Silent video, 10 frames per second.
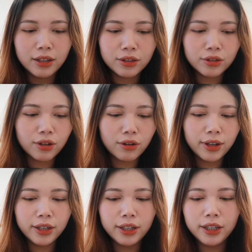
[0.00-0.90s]
So
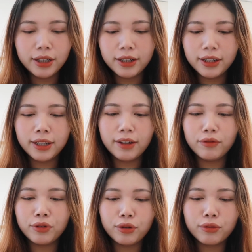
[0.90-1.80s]
in here they
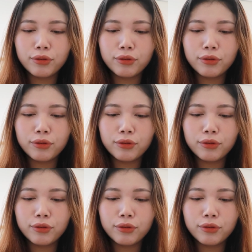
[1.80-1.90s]
give you,